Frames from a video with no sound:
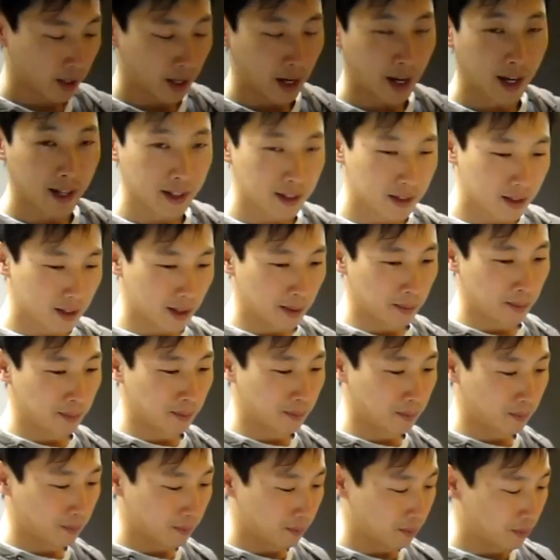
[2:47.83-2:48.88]
Add some
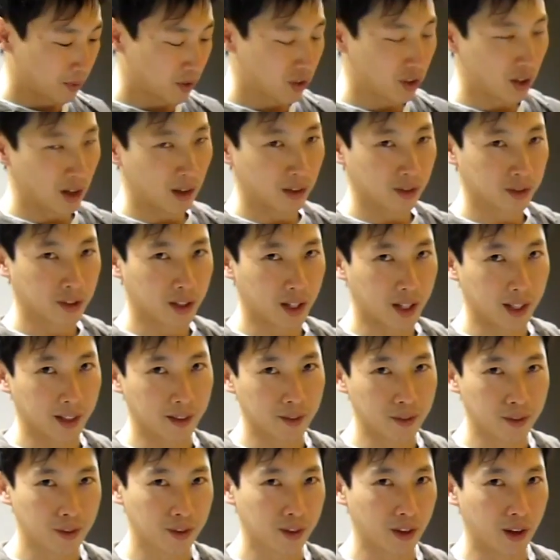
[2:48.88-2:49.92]
salt. I
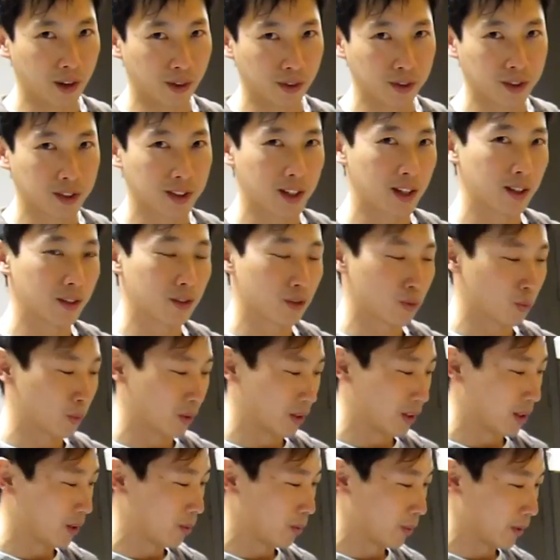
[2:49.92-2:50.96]
know salt sounds
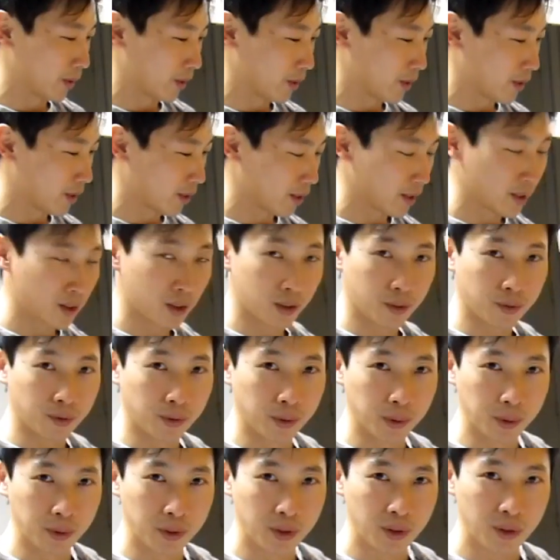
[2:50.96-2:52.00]
really weird on your
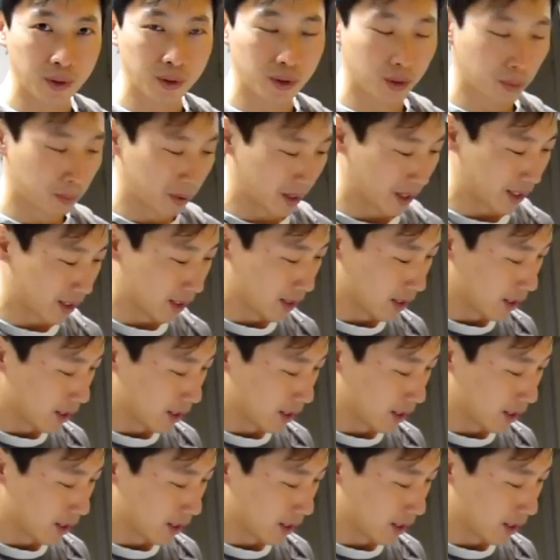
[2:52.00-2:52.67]
fruit juice, but